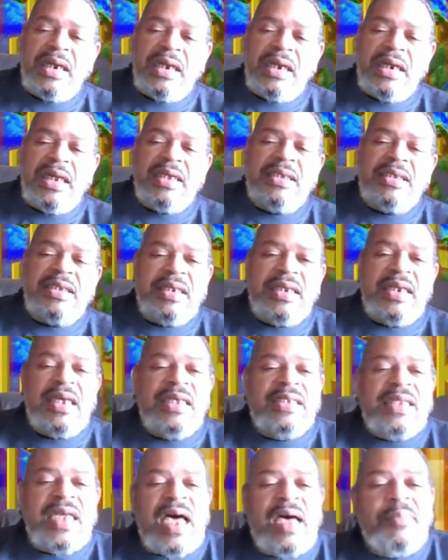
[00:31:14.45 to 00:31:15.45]
listened
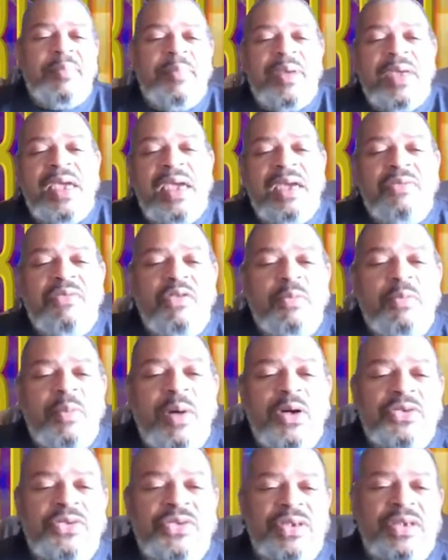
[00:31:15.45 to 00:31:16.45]
as I begged for
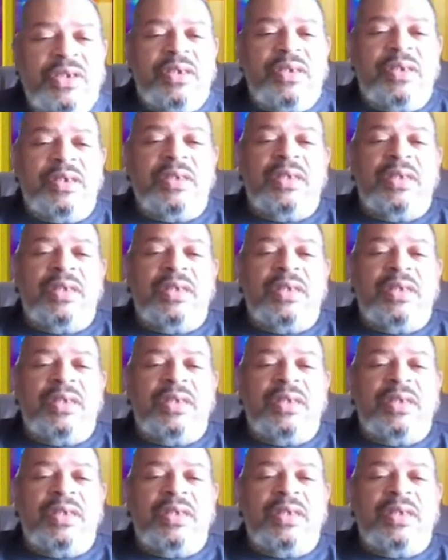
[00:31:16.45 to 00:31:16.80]
mercy.